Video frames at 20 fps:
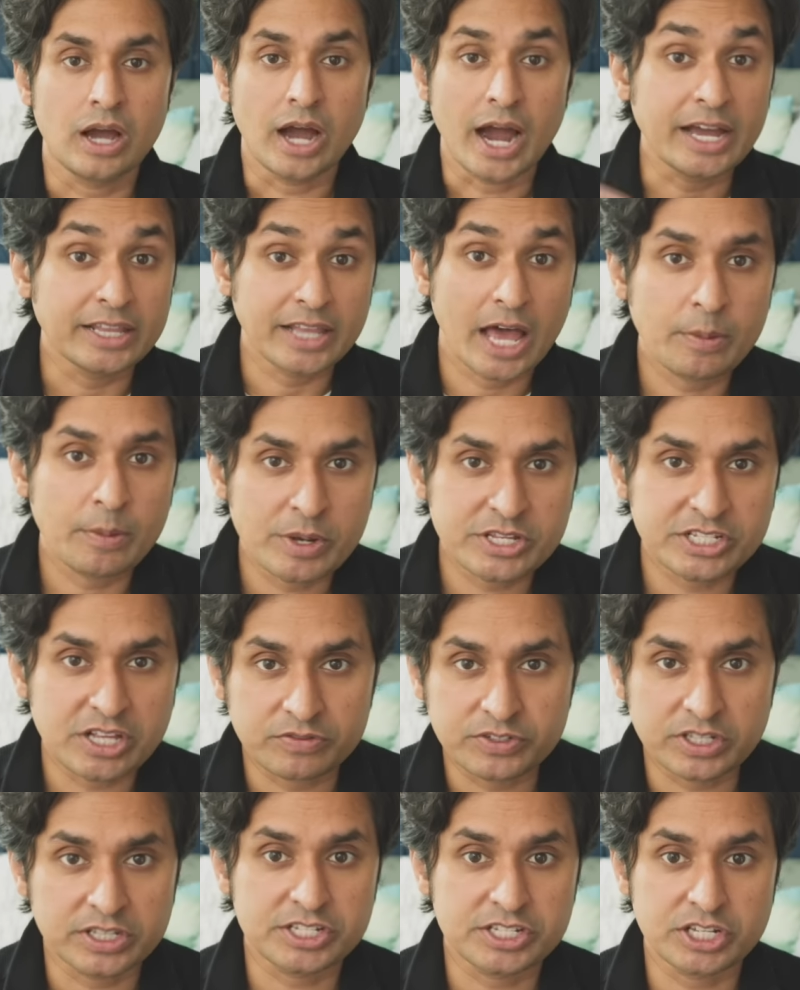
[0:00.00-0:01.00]
I allowed myself
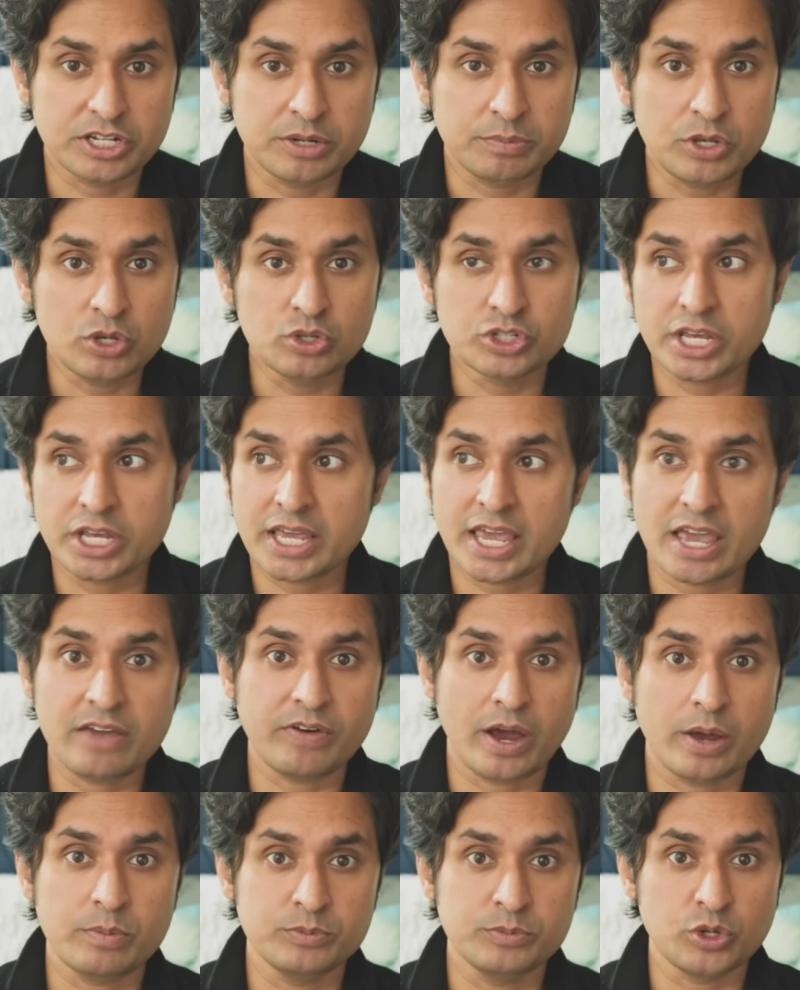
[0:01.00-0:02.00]
to listen to music if
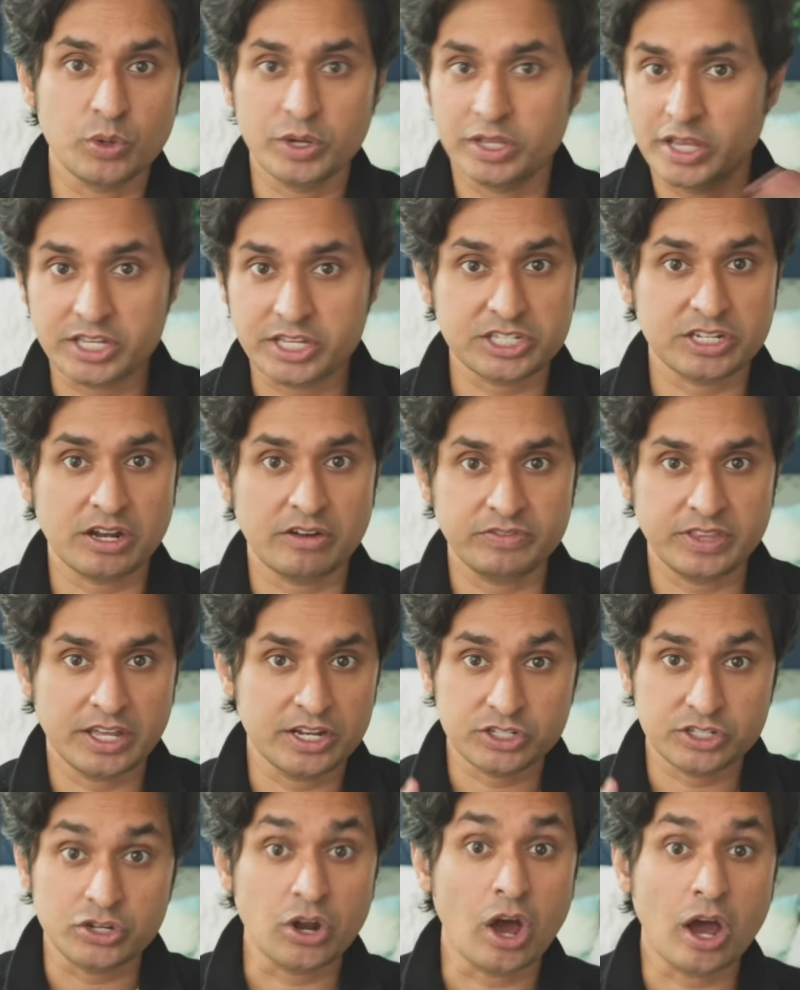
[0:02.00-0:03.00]
I'm doing like stuff that
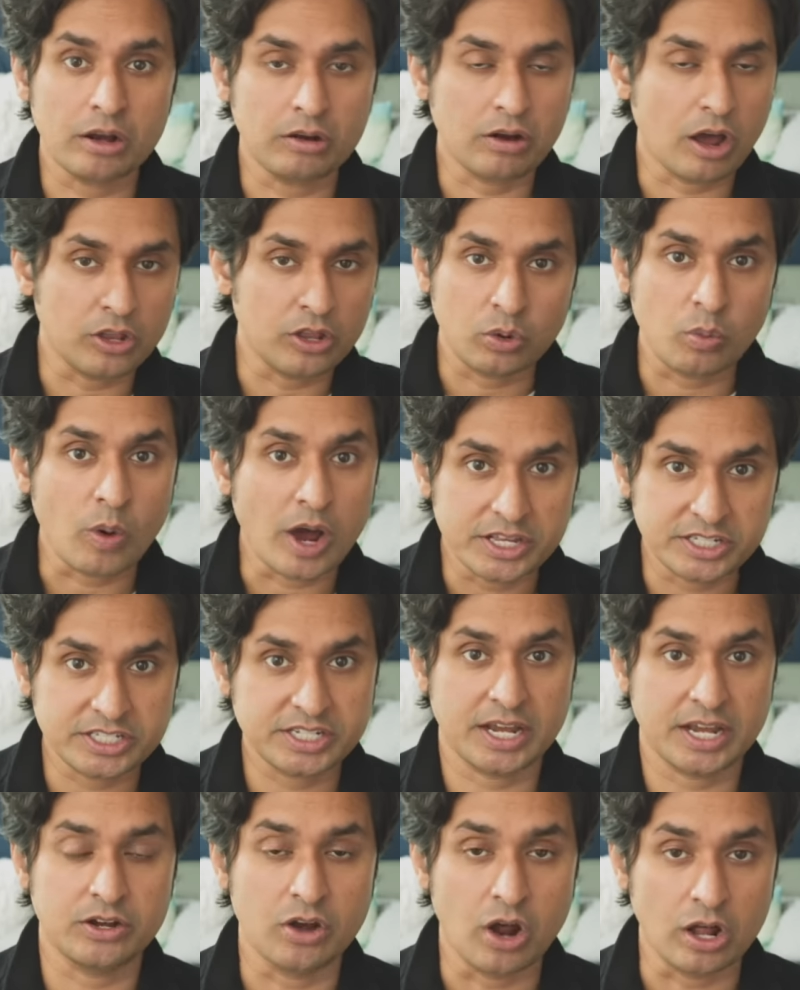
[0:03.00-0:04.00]
is not otherwise
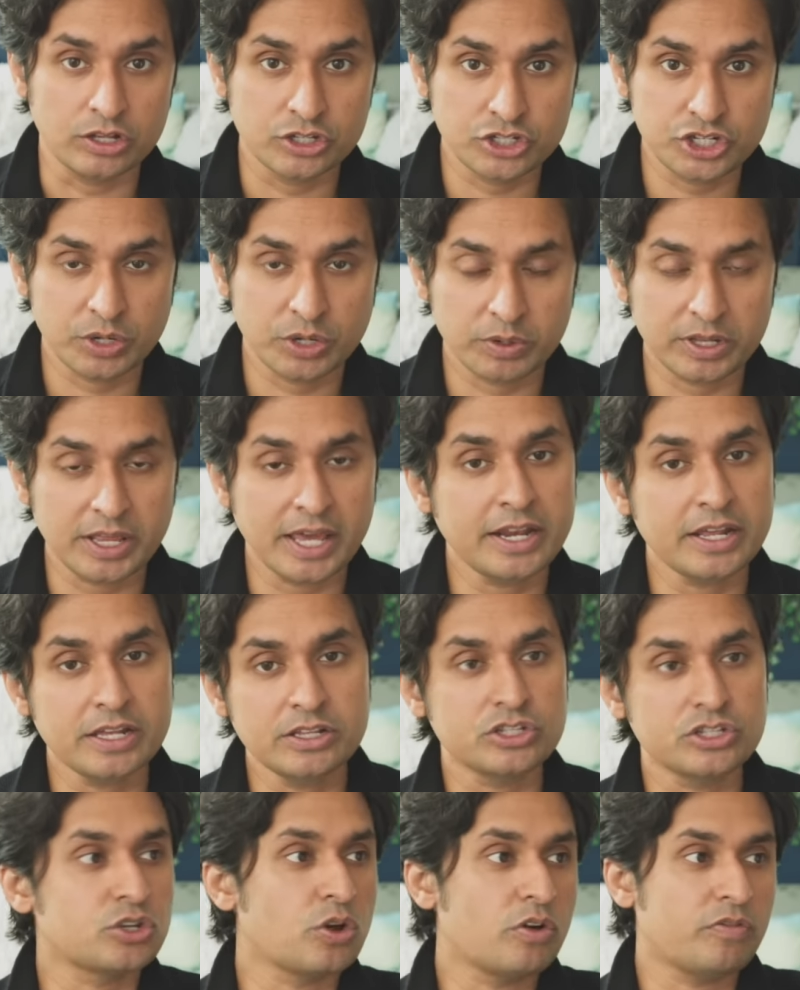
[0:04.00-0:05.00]
technology related.
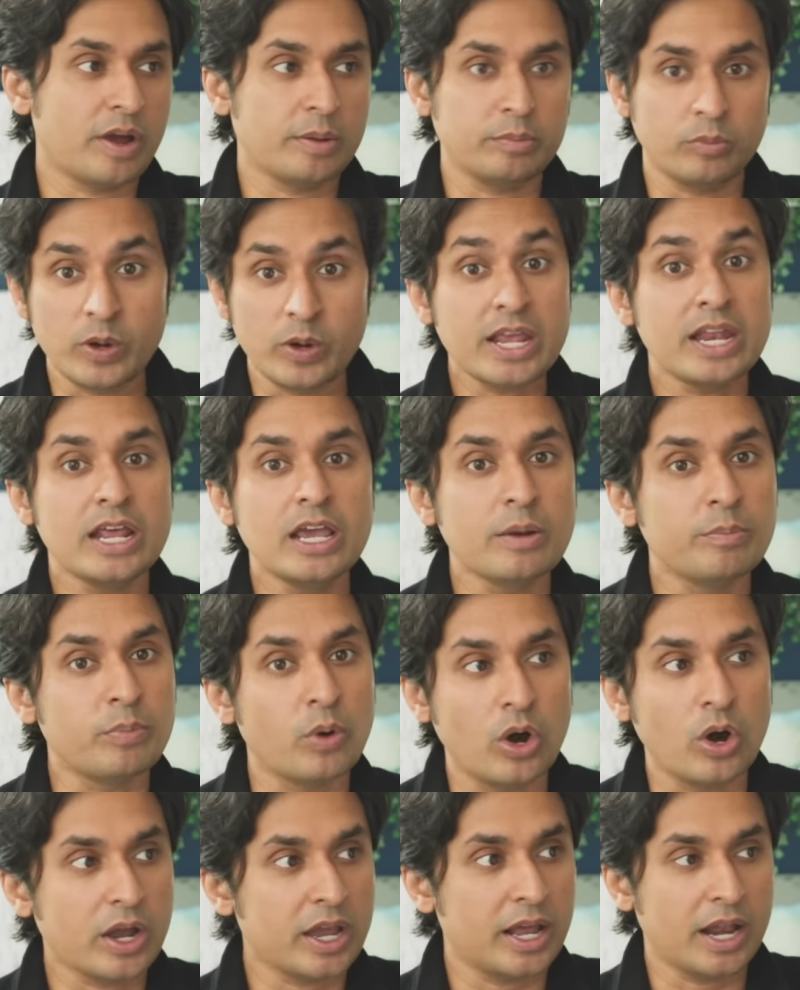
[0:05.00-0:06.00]
So if I'm reading a
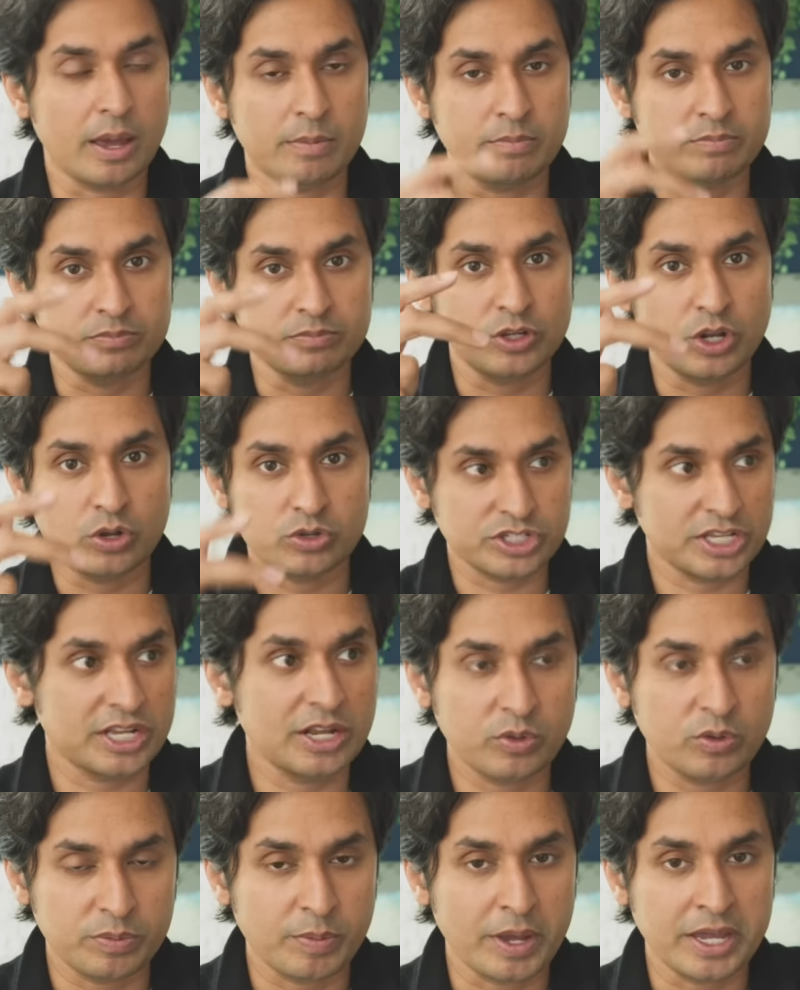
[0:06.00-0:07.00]
book and I'm, you know, sitting
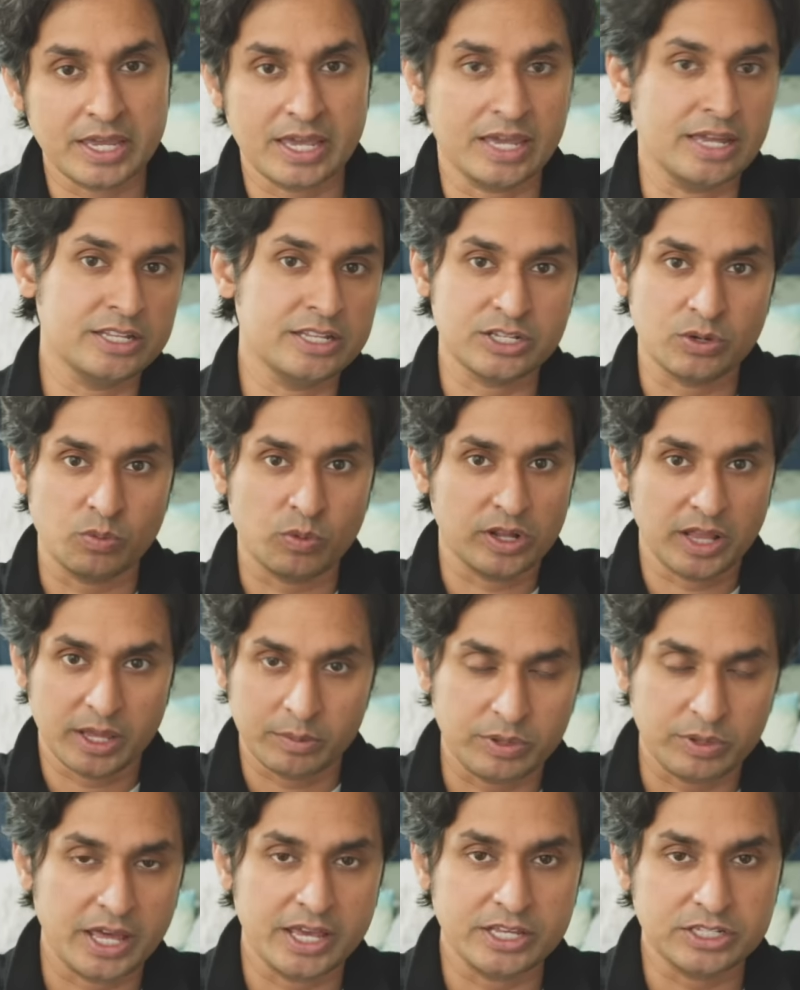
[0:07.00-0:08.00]
with my kids and we're like
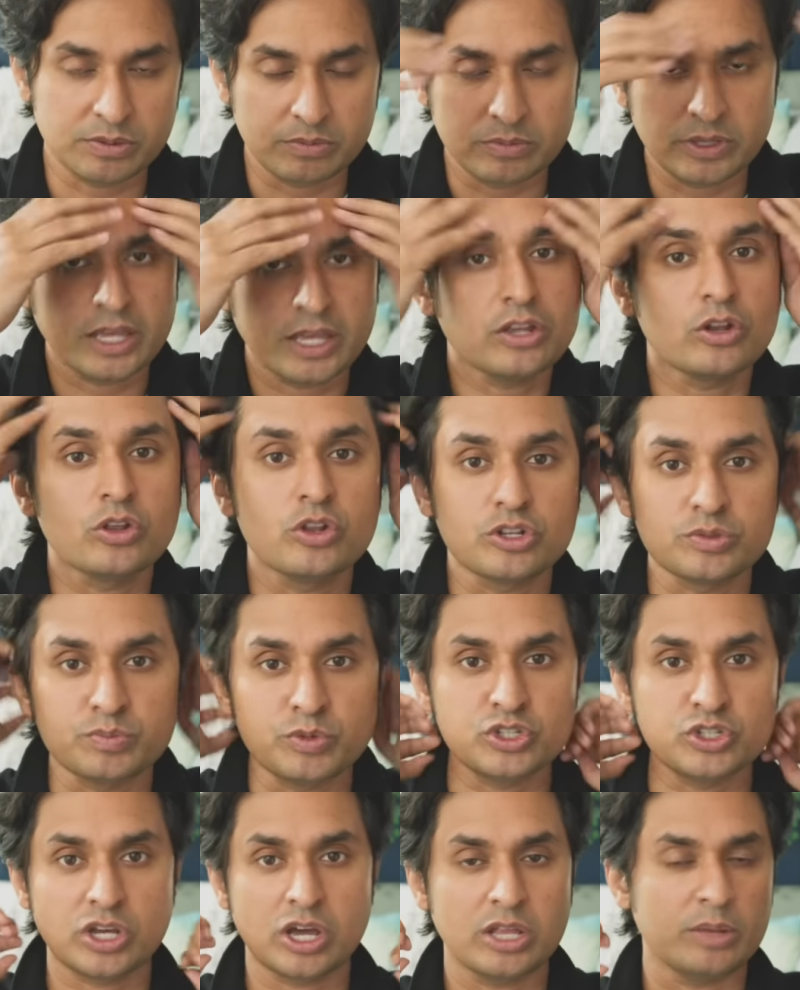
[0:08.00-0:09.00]
playing, like, you know, there's
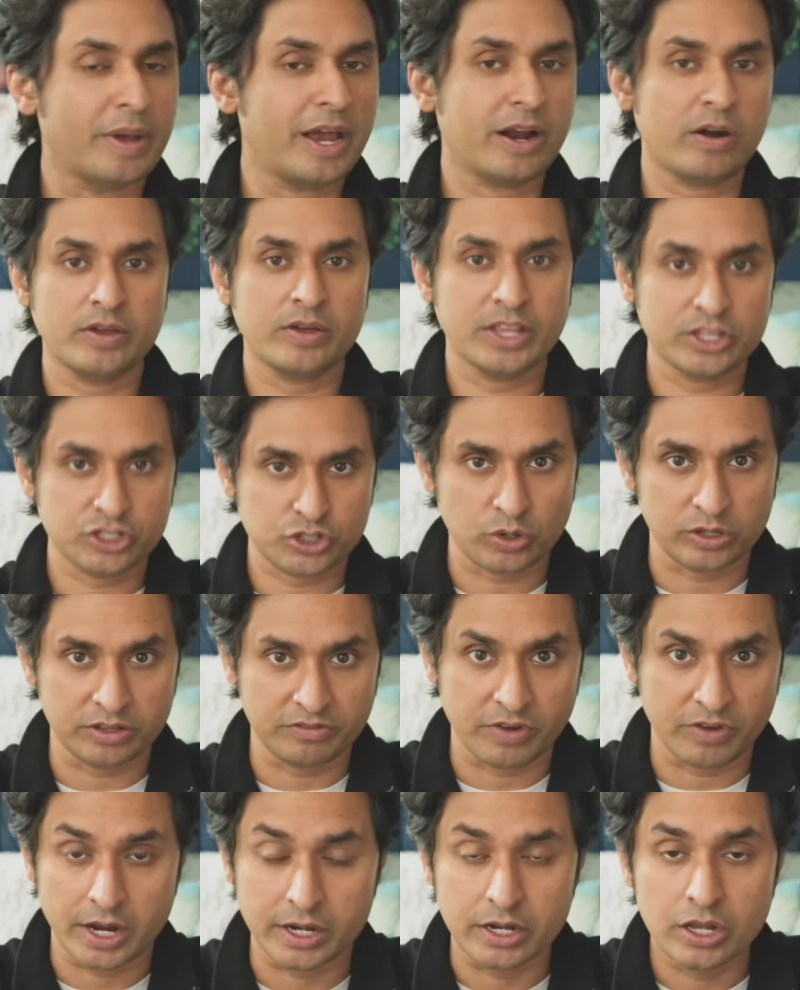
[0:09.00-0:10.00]
music on the background, that's totally
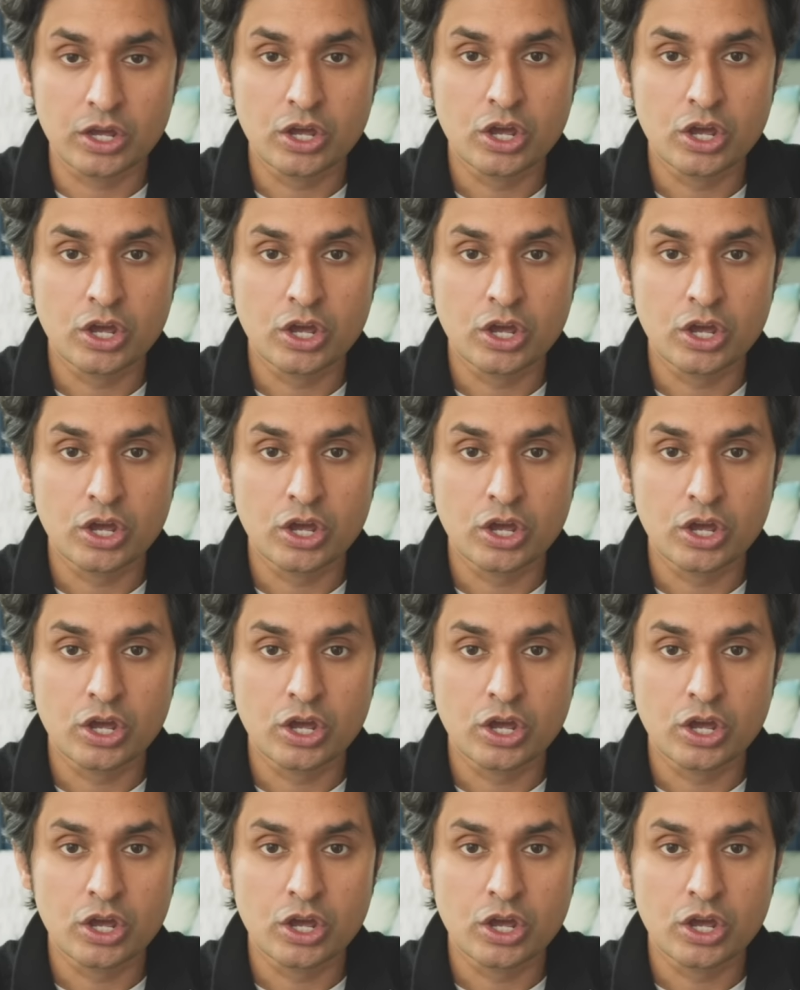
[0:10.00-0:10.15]
fine.